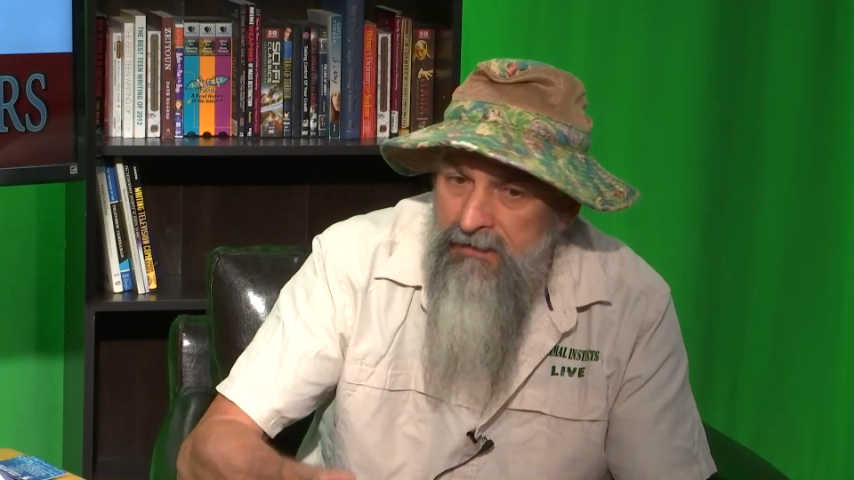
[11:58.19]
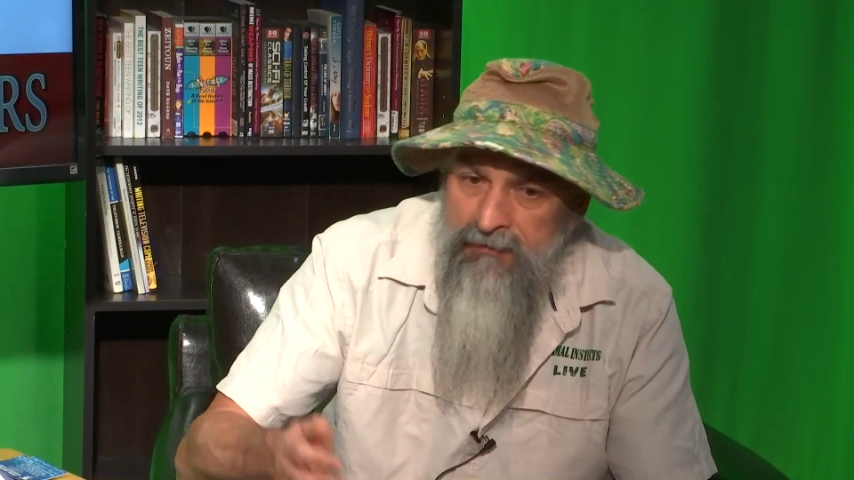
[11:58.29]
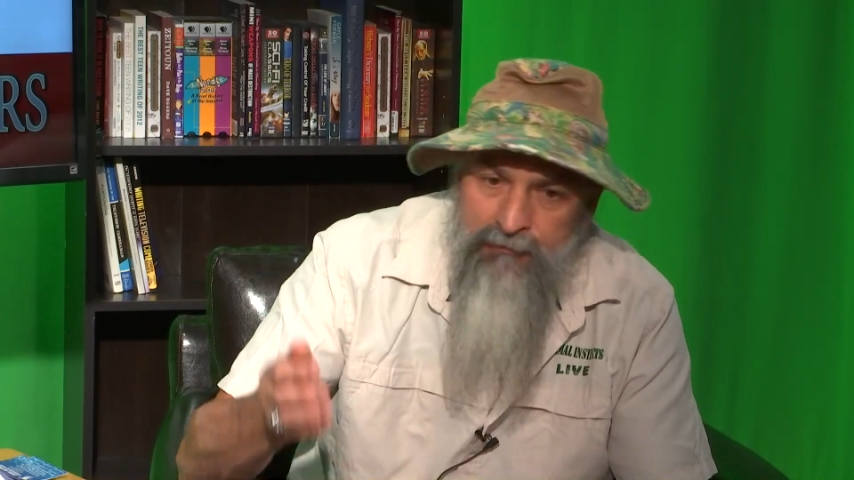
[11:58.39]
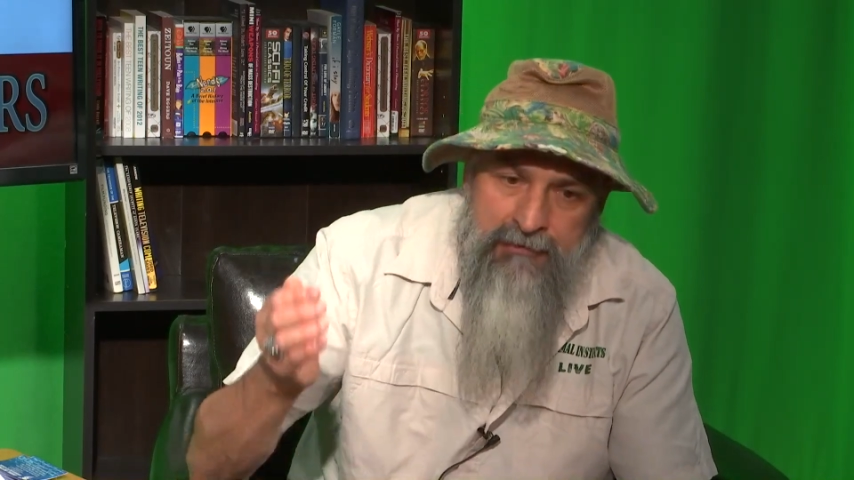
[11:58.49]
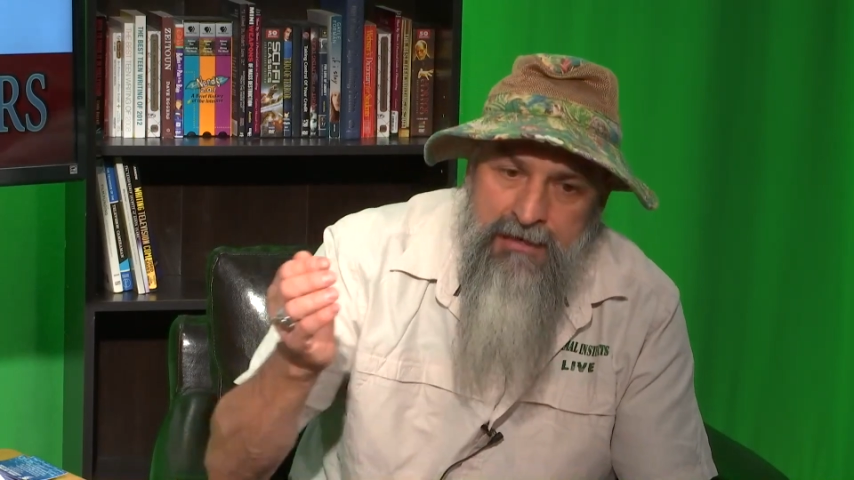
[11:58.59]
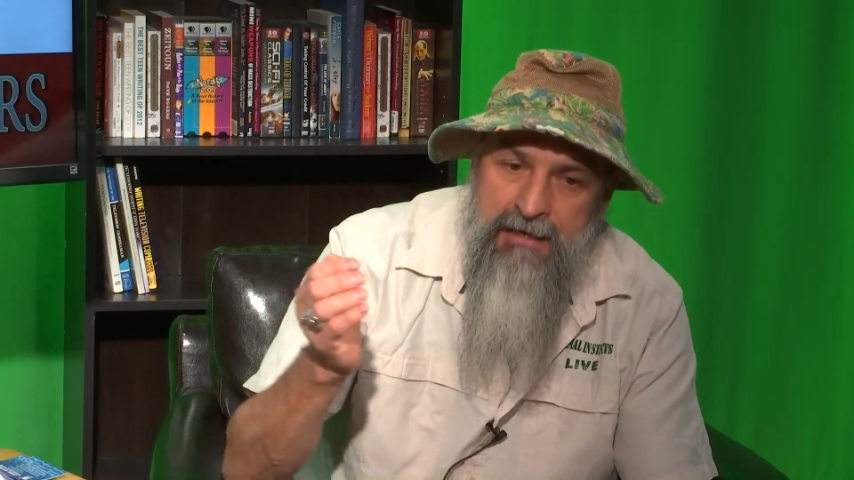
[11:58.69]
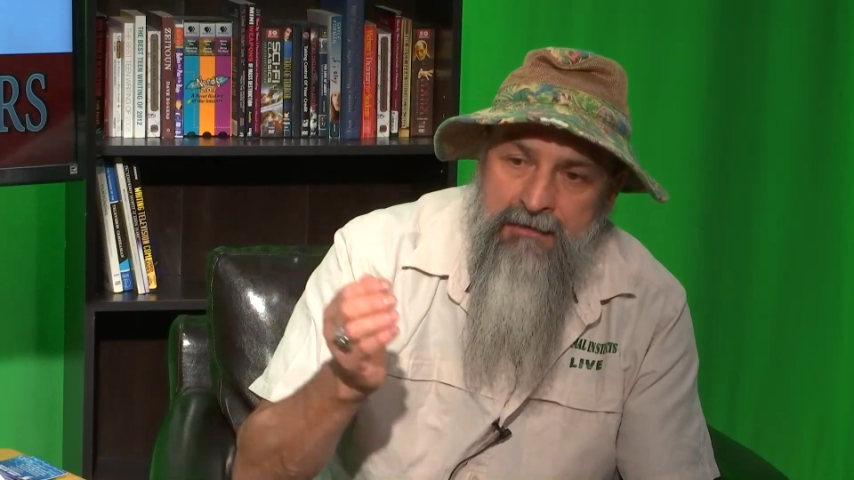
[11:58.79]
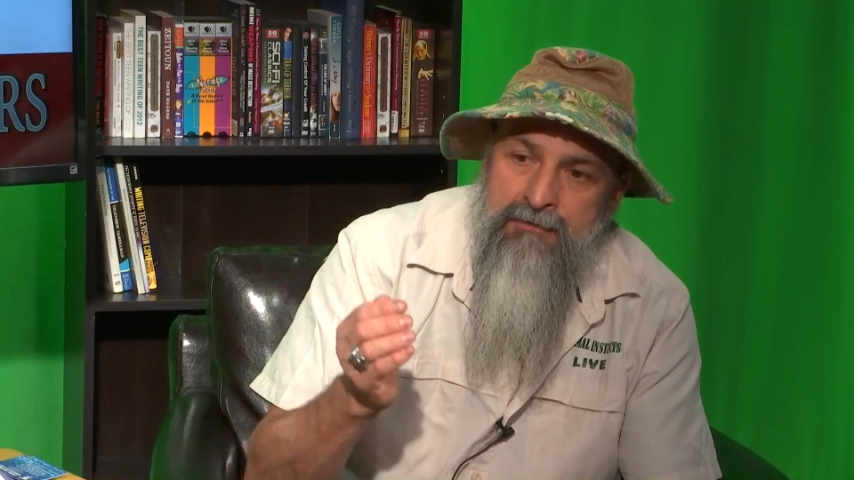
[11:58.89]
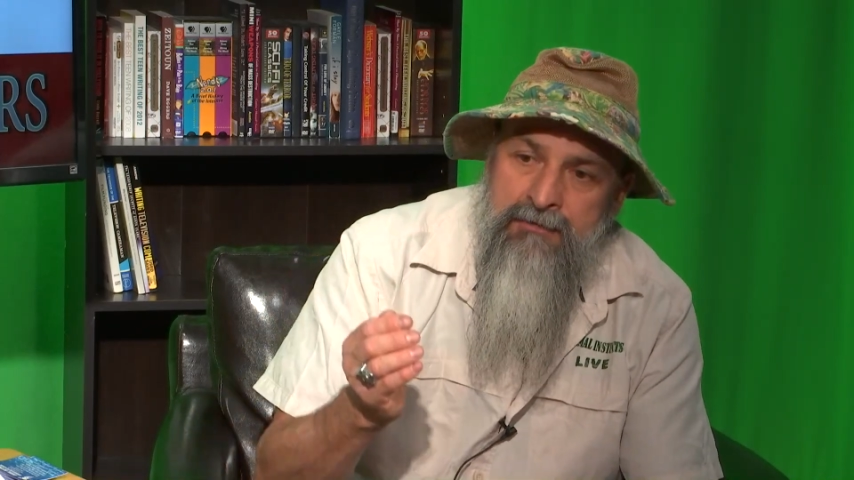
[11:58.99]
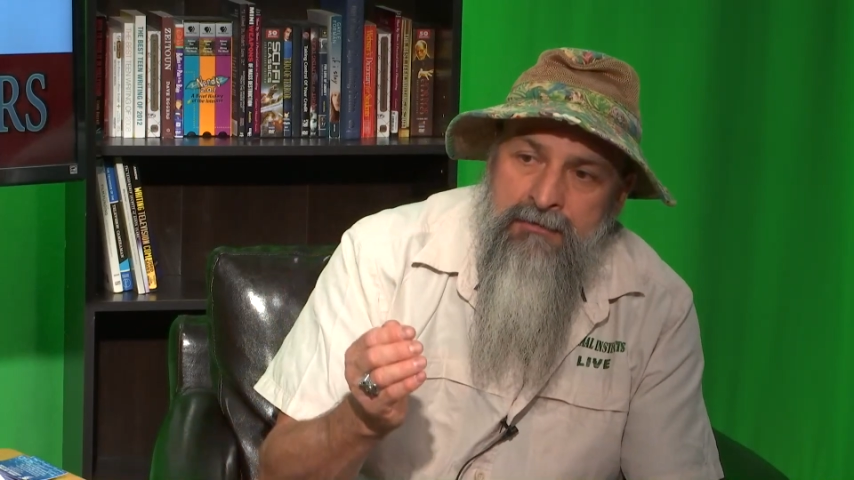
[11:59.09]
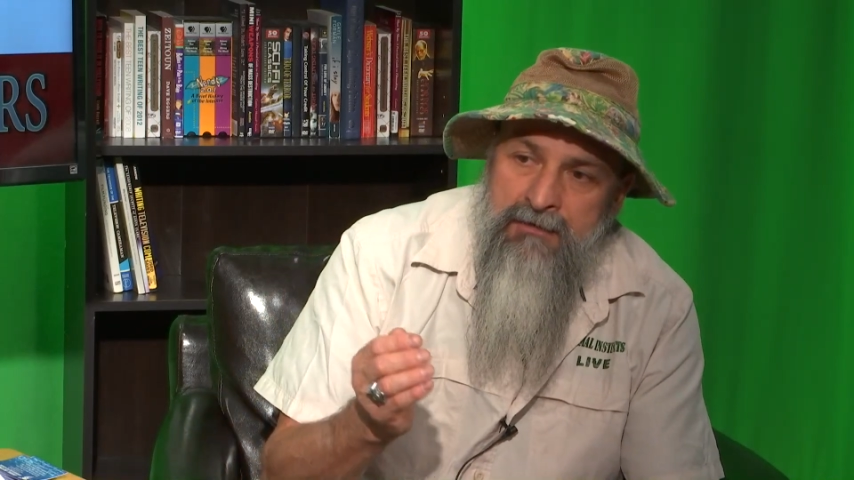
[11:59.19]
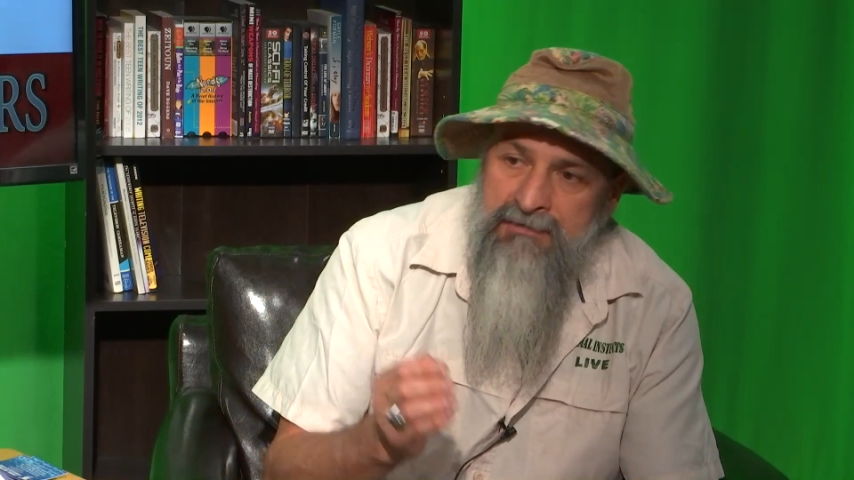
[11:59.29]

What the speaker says: and we're not a